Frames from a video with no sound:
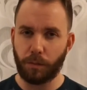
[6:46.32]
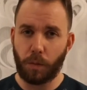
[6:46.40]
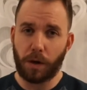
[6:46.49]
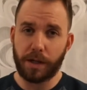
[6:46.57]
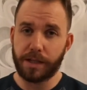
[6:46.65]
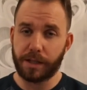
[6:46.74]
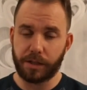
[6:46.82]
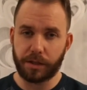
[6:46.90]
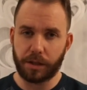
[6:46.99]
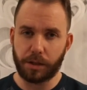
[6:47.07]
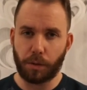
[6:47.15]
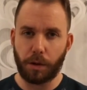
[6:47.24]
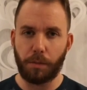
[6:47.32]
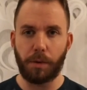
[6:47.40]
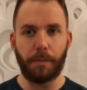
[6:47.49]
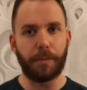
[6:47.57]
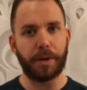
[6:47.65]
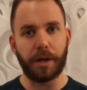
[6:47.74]
why is it such a
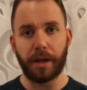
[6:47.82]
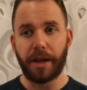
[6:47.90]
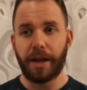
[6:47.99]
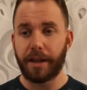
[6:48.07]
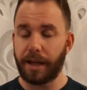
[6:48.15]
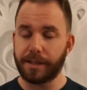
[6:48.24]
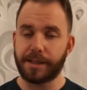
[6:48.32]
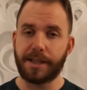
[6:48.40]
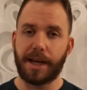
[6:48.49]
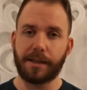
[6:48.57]
problem? But that's the